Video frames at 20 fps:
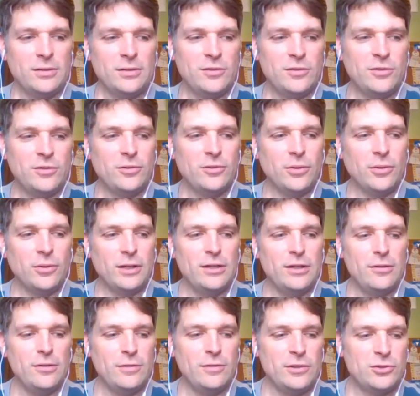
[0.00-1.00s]
to an
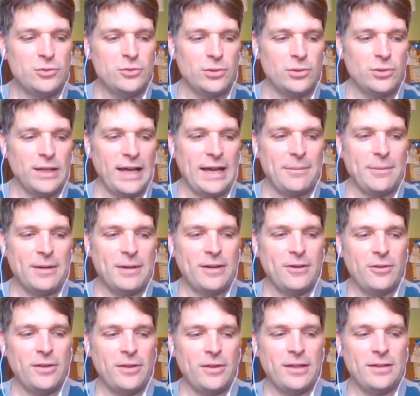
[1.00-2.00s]
individual lab, and I
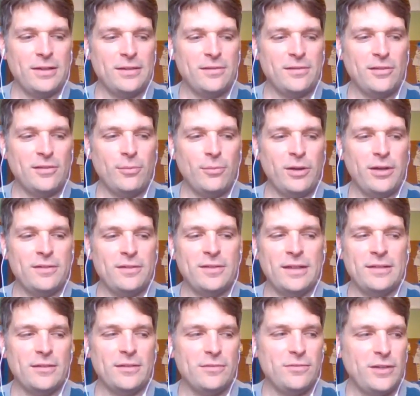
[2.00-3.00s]
know that in some ways
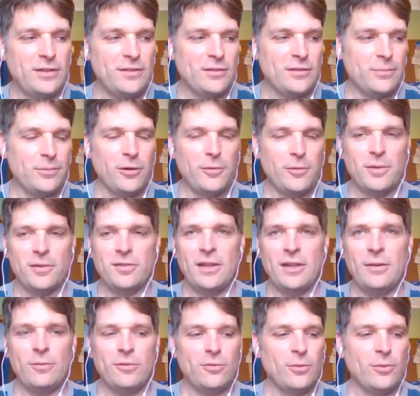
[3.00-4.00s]
that defeats the purpose.
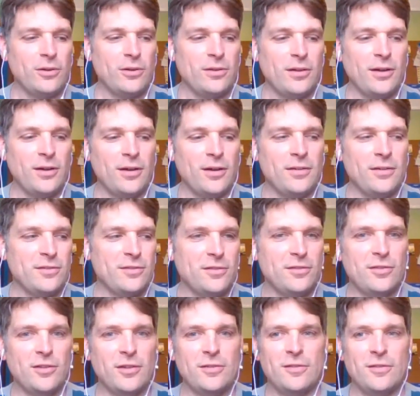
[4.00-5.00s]
That was one of the hardest
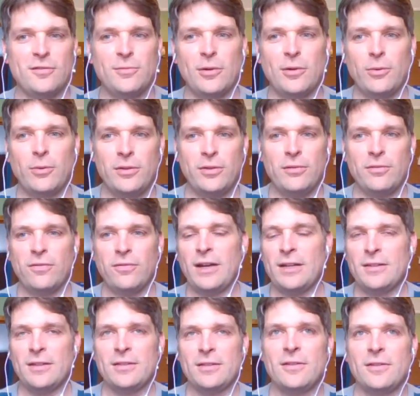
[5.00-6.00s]
decisions, but with the
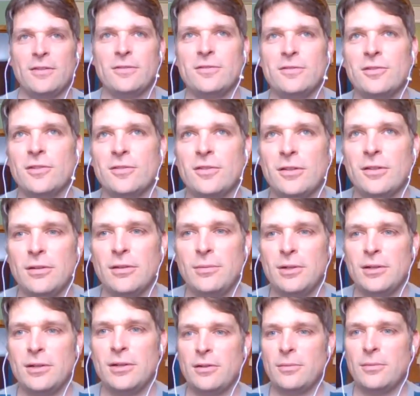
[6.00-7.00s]
fact that there's just a
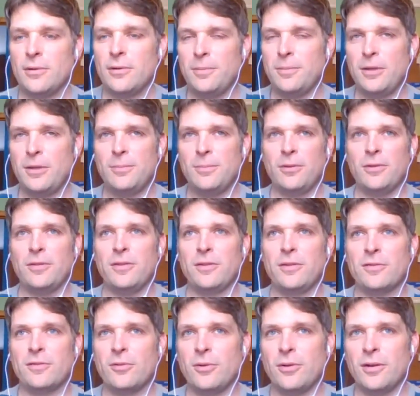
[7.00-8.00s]
limited number of people in
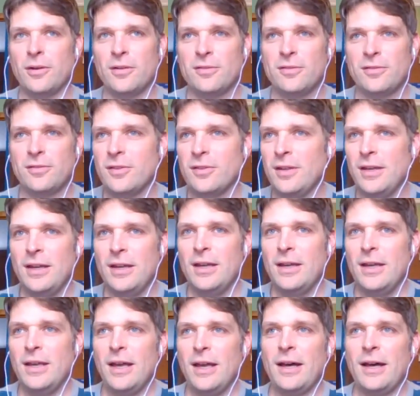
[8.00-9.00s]
this course,
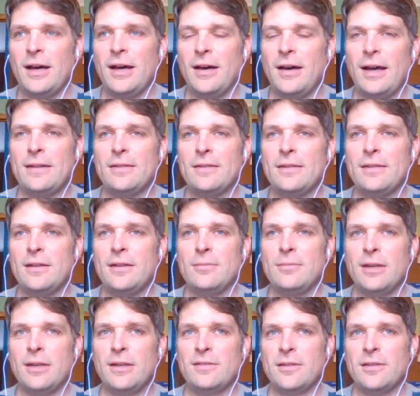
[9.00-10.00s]
I think it
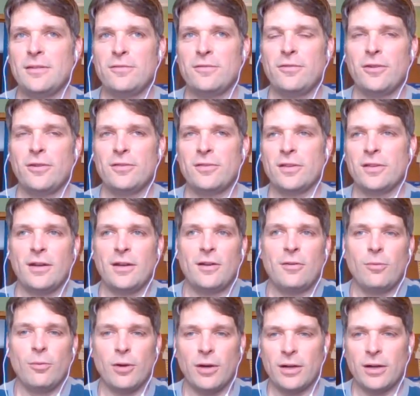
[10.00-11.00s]
makes sense for us to kind
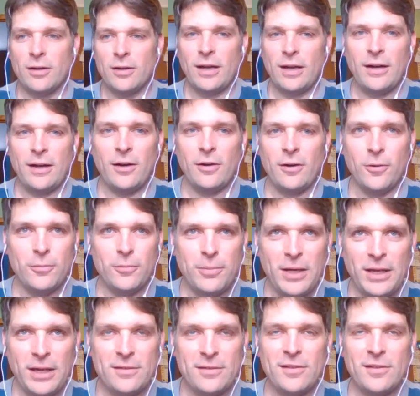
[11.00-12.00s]
of work at our own
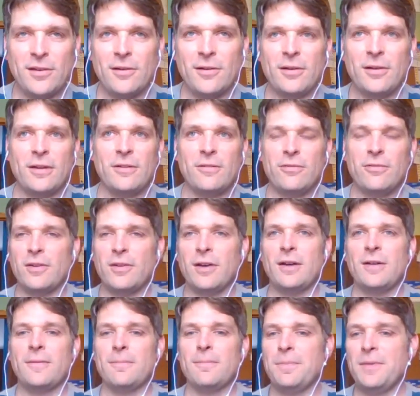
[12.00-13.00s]
pace here.
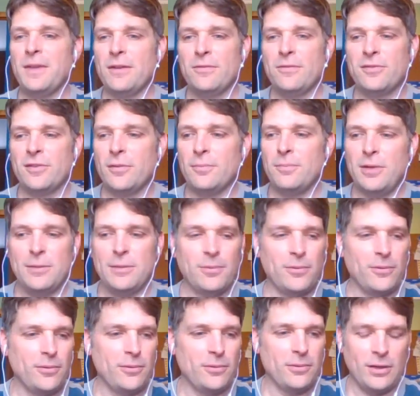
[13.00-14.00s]
If some
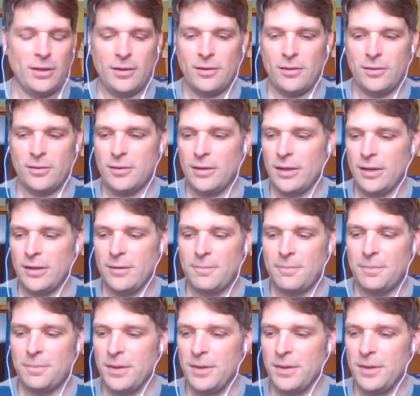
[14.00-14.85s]
people are